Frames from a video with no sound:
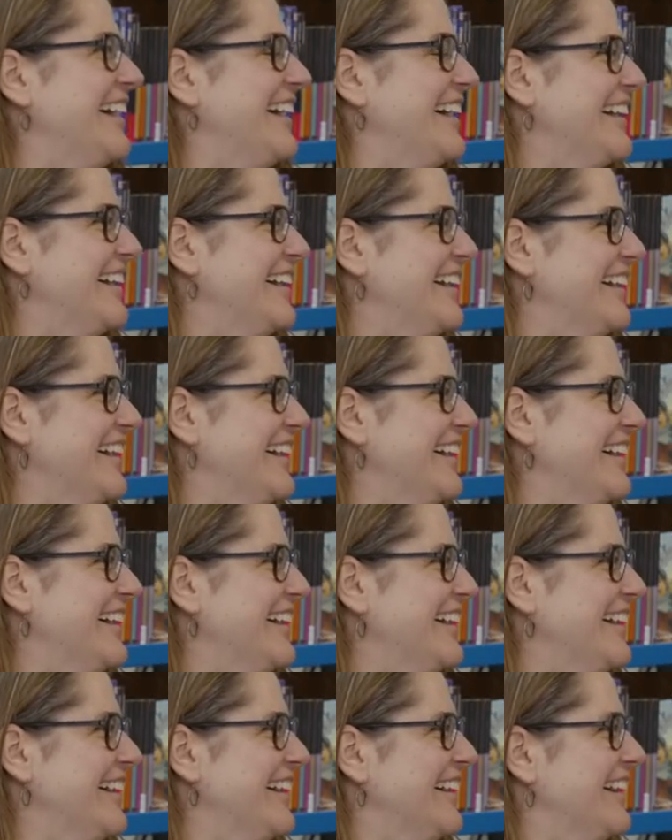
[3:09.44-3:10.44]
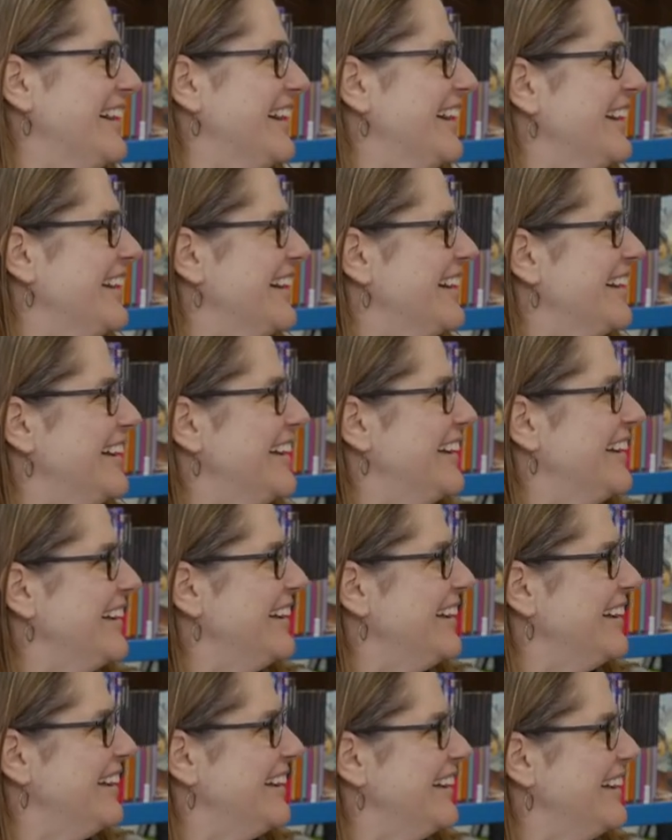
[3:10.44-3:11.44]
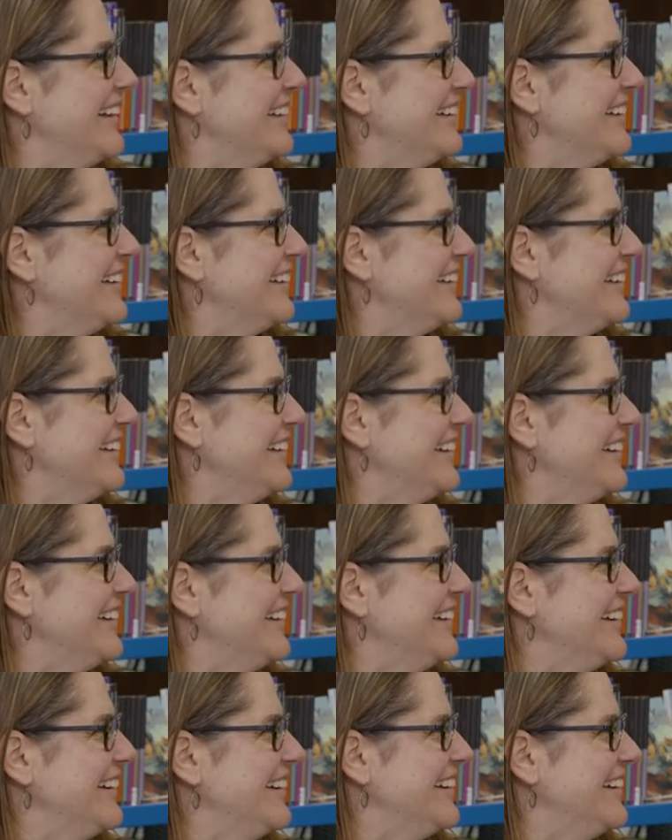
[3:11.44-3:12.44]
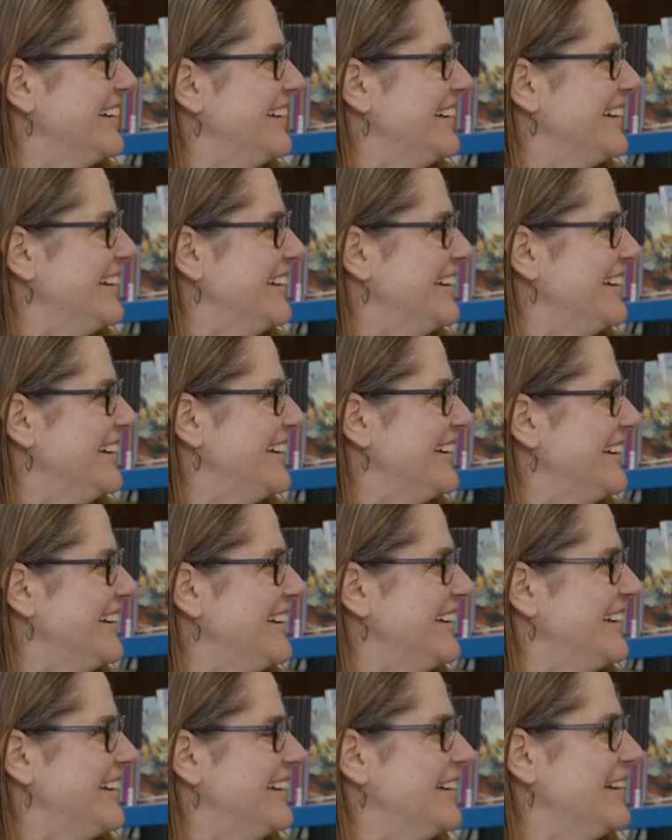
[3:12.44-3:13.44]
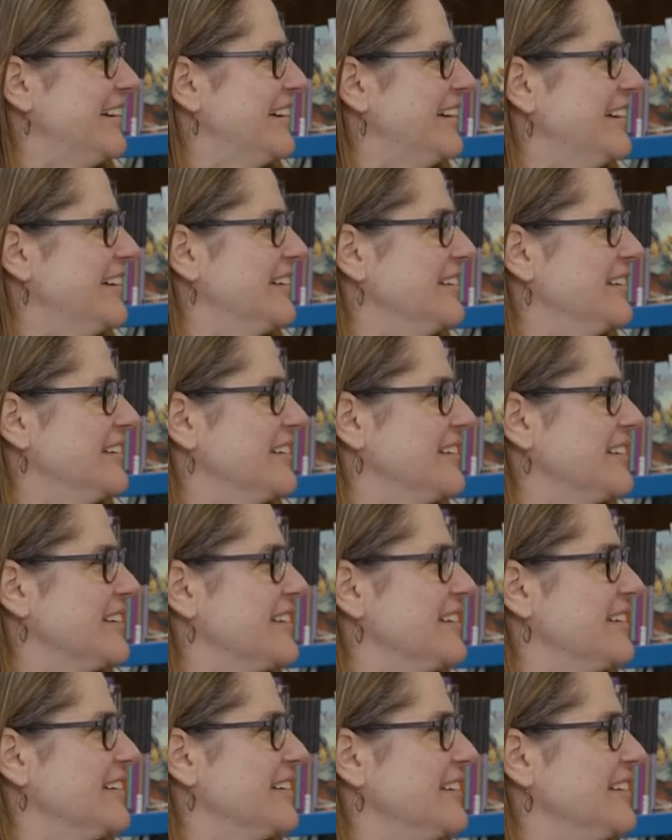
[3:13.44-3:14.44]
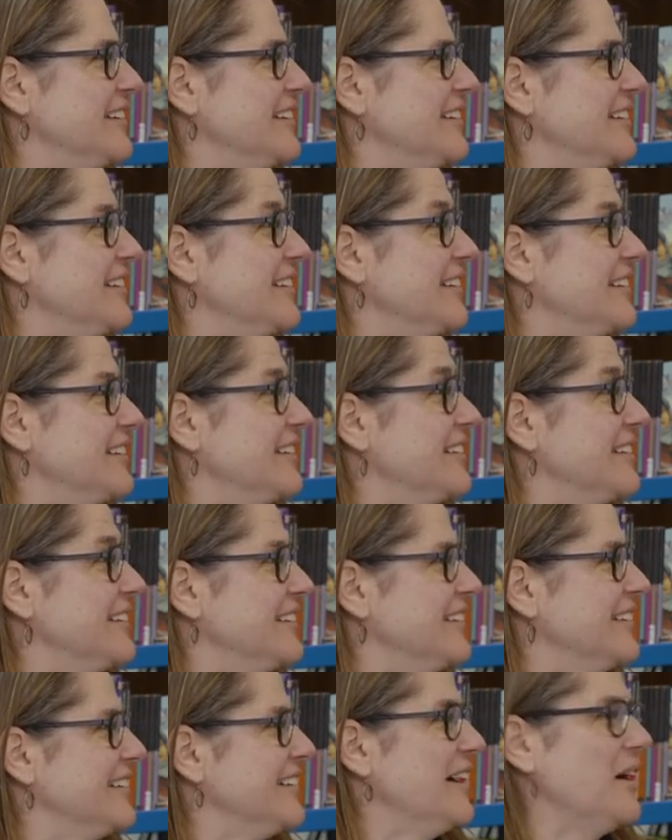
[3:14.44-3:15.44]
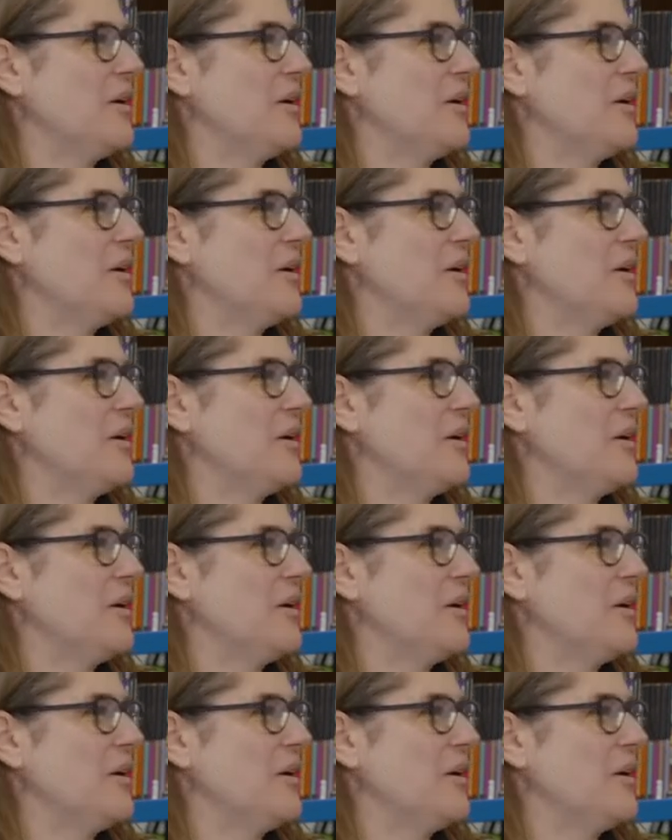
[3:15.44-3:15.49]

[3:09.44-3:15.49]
(not speaking)